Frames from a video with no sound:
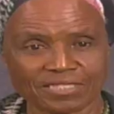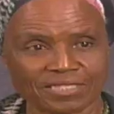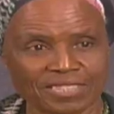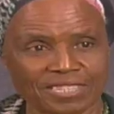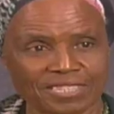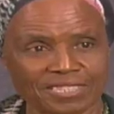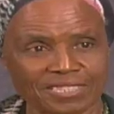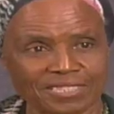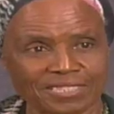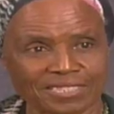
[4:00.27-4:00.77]

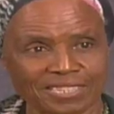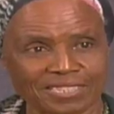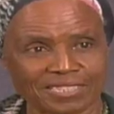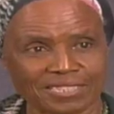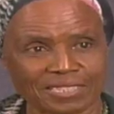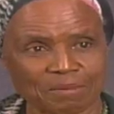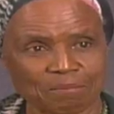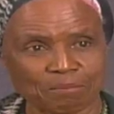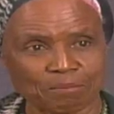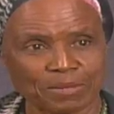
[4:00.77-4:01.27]
things
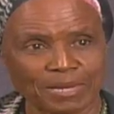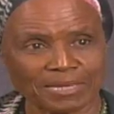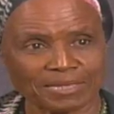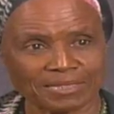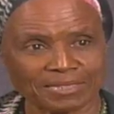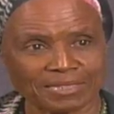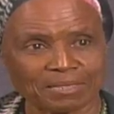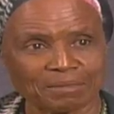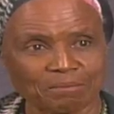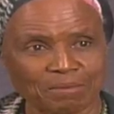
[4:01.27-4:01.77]
are
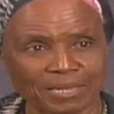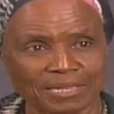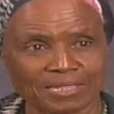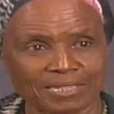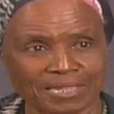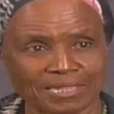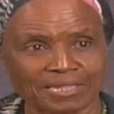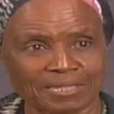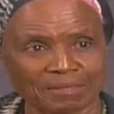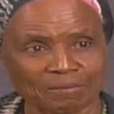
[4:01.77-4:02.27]
impacted by
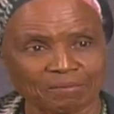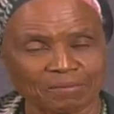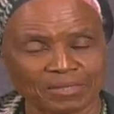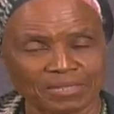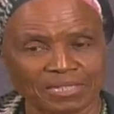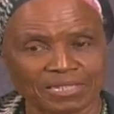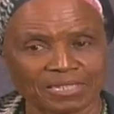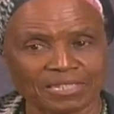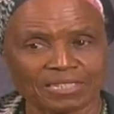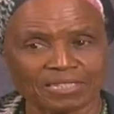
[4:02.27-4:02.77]

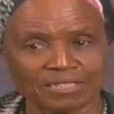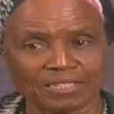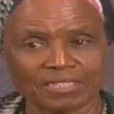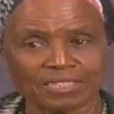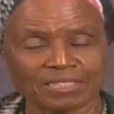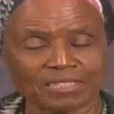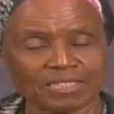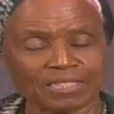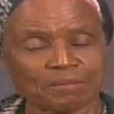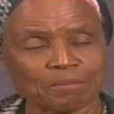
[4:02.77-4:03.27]

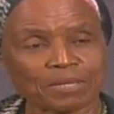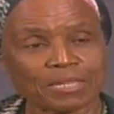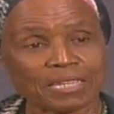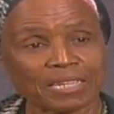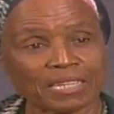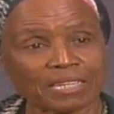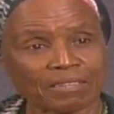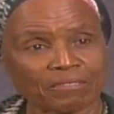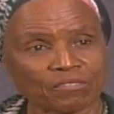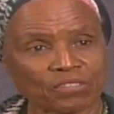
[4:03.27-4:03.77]
the
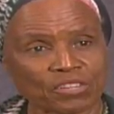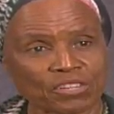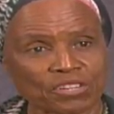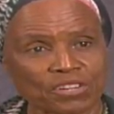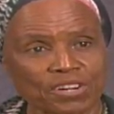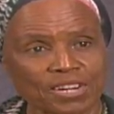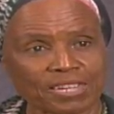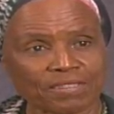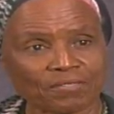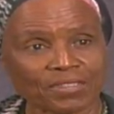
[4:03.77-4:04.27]

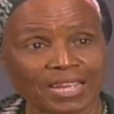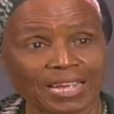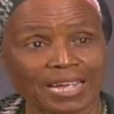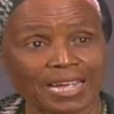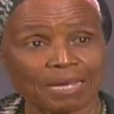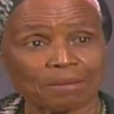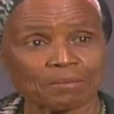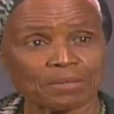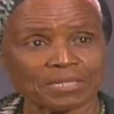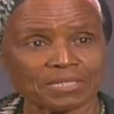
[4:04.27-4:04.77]
behavior and the
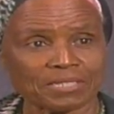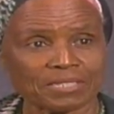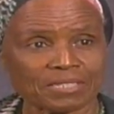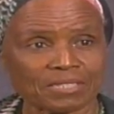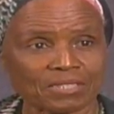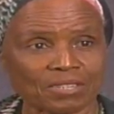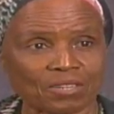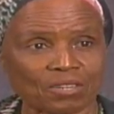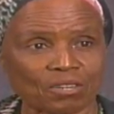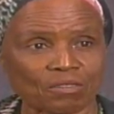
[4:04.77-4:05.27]

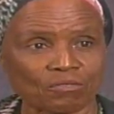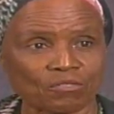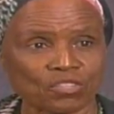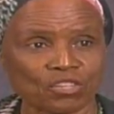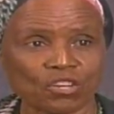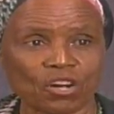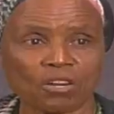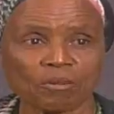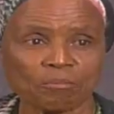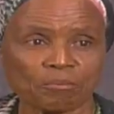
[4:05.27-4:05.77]
habits of
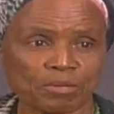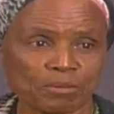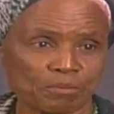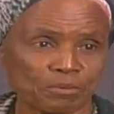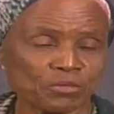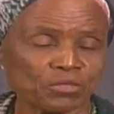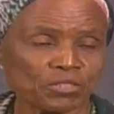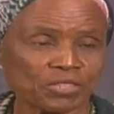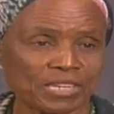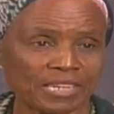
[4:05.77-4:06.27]
young people
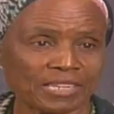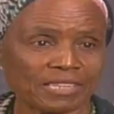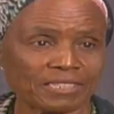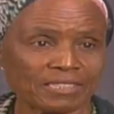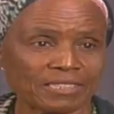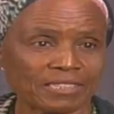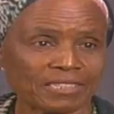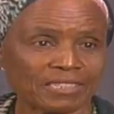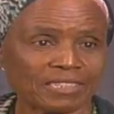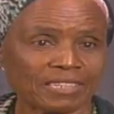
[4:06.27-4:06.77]
today
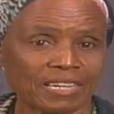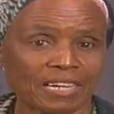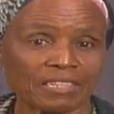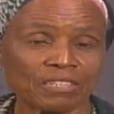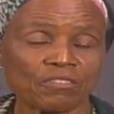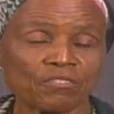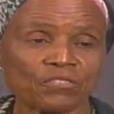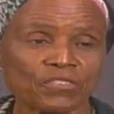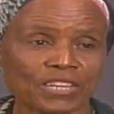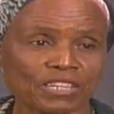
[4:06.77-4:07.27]
and
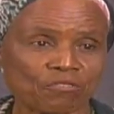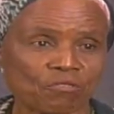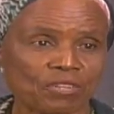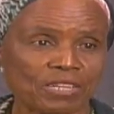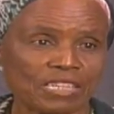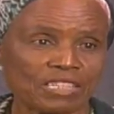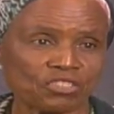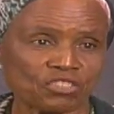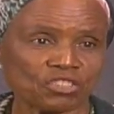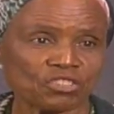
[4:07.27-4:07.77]
affect
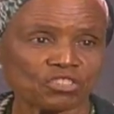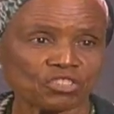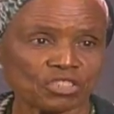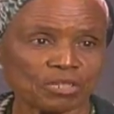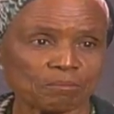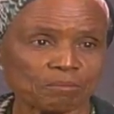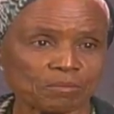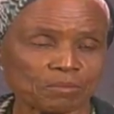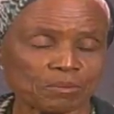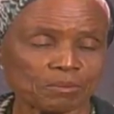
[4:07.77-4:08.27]

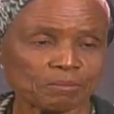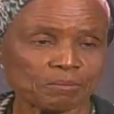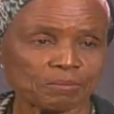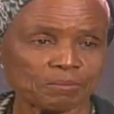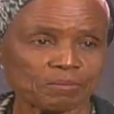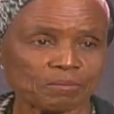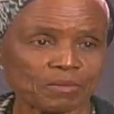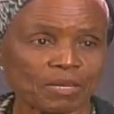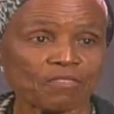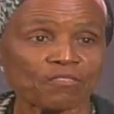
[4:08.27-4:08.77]
relationship,
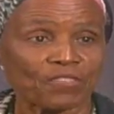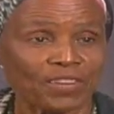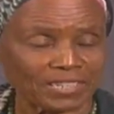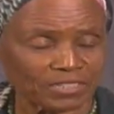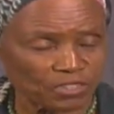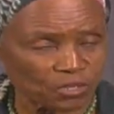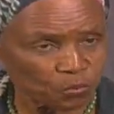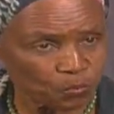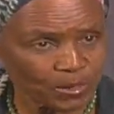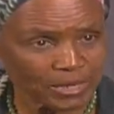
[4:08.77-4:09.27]
affect
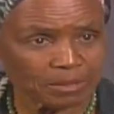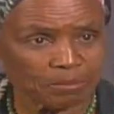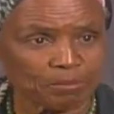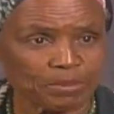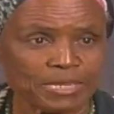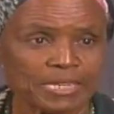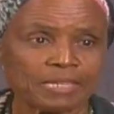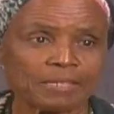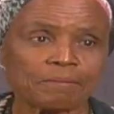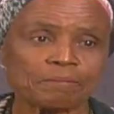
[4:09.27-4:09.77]
their
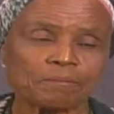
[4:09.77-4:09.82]
well-being.